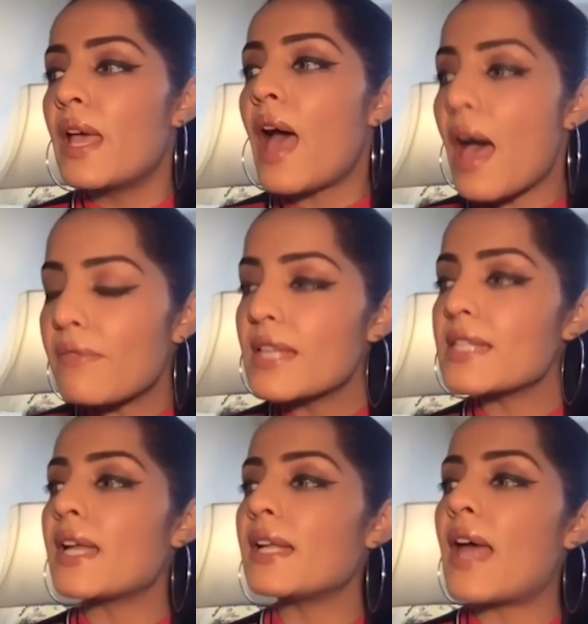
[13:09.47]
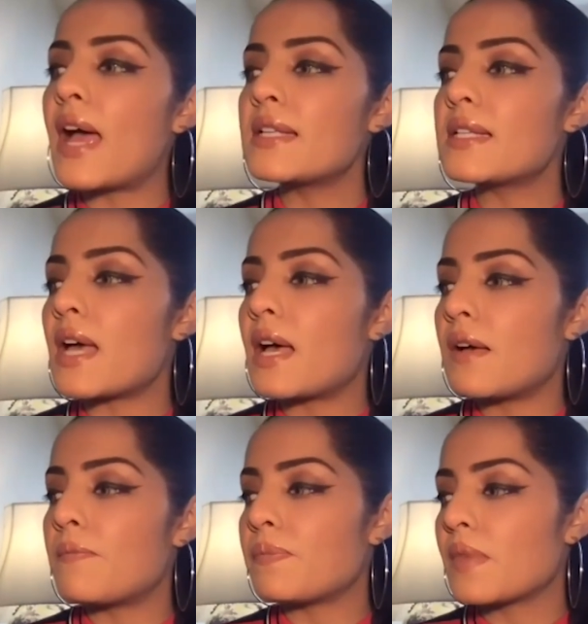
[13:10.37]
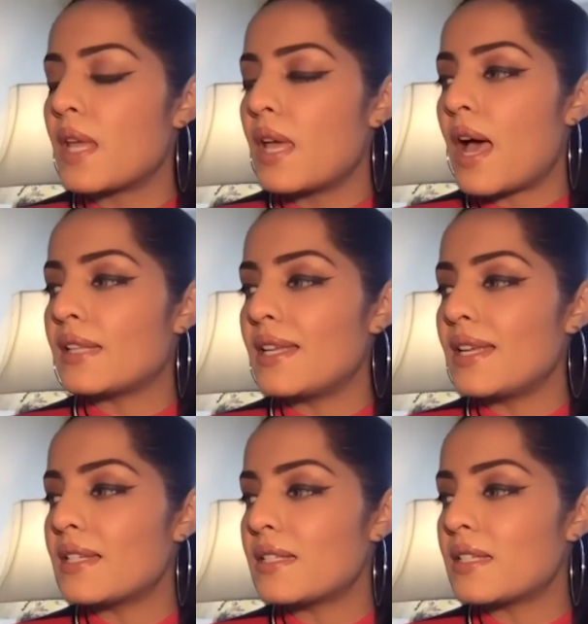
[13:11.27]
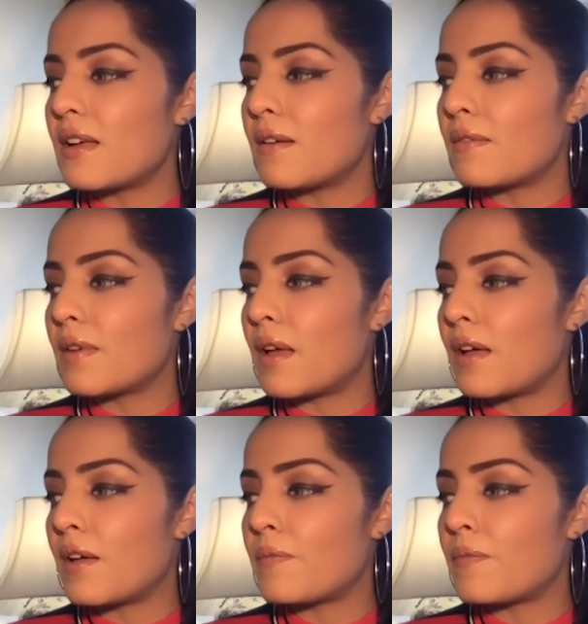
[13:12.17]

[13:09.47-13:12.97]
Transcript: having said that um, i think it is a um,